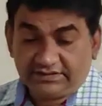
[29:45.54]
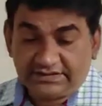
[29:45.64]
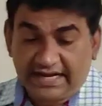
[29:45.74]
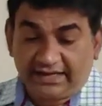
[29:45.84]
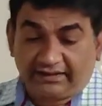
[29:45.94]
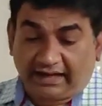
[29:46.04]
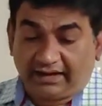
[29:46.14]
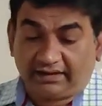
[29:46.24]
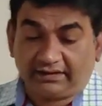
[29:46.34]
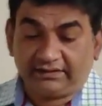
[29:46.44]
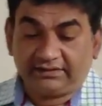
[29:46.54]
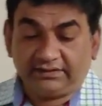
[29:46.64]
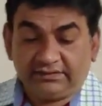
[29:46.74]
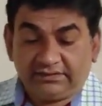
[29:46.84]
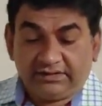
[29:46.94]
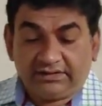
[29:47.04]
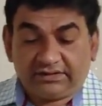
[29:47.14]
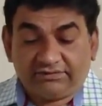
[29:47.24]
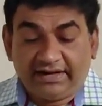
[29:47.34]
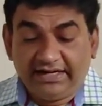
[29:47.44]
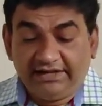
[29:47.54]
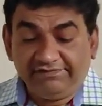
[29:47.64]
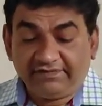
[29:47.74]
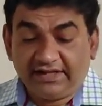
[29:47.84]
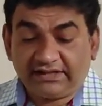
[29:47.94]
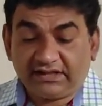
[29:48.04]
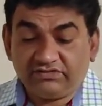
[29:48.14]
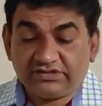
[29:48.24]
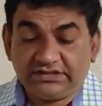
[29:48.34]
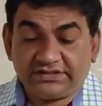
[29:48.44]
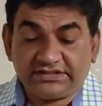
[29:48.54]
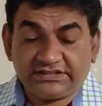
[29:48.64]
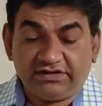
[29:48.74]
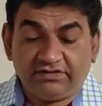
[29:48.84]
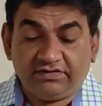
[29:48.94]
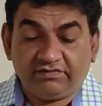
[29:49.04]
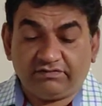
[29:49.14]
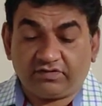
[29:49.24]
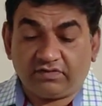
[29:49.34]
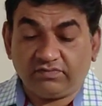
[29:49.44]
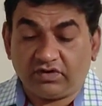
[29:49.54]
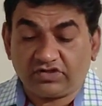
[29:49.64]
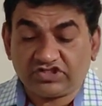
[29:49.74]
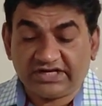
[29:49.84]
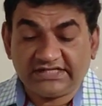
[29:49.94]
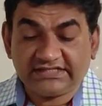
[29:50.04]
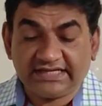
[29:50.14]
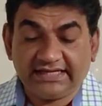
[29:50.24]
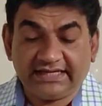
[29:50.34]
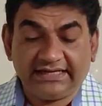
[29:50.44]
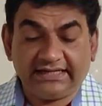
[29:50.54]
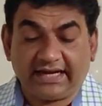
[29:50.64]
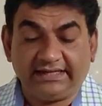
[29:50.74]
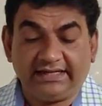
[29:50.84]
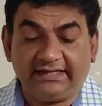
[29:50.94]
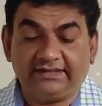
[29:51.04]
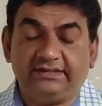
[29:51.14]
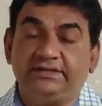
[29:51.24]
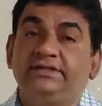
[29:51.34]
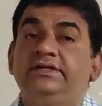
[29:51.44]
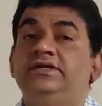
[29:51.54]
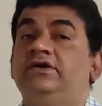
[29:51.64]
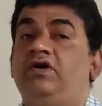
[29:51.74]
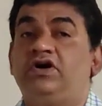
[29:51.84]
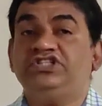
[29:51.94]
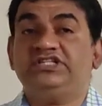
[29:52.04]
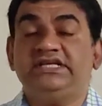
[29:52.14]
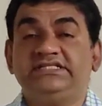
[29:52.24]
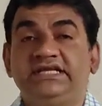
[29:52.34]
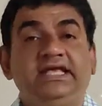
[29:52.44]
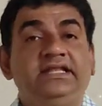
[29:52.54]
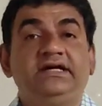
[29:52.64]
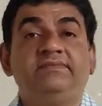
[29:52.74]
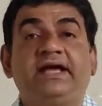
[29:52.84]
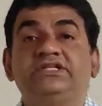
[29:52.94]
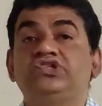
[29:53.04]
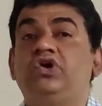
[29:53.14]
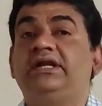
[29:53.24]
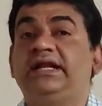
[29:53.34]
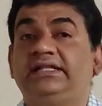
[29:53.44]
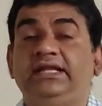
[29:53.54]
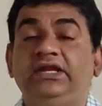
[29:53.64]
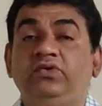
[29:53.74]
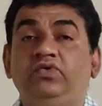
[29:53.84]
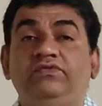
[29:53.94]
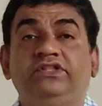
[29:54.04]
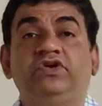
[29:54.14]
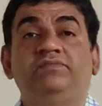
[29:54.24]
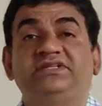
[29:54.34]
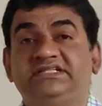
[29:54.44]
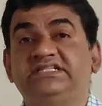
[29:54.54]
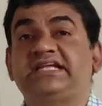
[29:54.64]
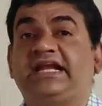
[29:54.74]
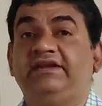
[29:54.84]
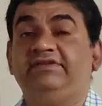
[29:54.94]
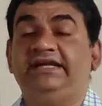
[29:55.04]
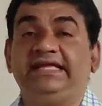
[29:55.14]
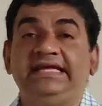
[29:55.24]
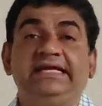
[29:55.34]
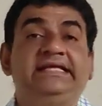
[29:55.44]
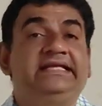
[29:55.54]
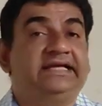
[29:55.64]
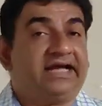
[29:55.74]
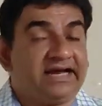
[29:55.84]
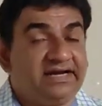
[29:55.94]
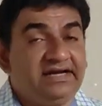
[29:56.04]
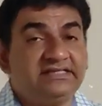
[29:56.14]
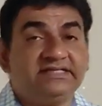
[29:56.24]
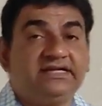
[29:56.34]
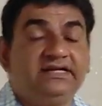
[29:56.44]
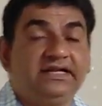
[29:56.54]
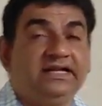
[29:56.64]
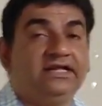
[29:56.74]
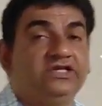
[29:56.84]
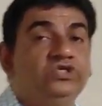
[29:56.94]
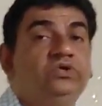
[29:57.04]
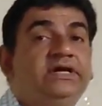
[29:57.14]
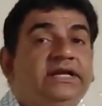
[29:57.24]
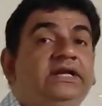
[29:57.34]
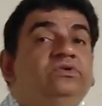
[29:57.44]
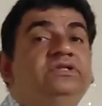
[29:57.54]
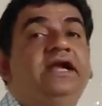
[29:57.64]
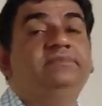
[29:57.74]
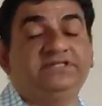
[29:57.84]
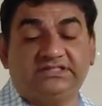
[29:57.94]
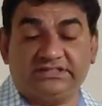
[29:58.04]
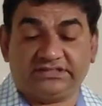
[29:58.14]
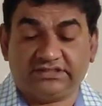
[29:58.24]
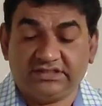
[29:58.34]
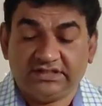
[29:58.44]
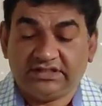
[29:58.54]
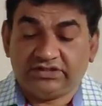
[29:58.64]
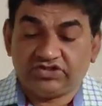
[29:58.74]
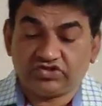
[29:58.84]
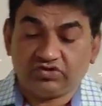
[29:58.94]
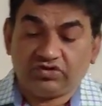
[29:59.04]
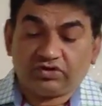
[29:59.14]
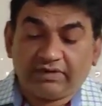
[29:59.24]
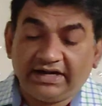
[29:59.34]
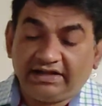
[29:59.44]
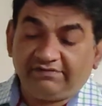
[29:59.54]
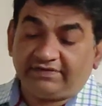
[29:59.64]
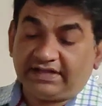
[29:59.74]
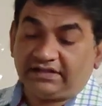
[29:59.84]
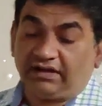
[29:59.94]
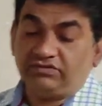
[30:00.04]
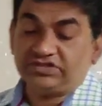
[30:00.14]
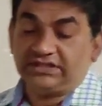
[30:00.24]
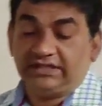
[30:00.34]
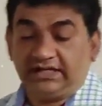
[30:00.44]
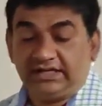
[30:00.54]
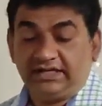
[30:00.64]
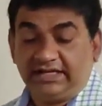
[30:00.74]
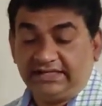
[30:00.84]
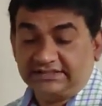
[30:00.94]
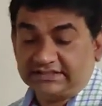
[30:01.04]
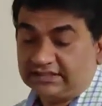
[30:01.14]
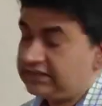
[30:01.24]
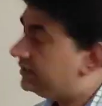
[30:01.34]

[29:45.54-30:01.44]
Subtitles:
Second, 25,000 received from horse racing in 19. Horse racing income has got nothing to do with your business activity unless and until you are into that business. So 25,000 is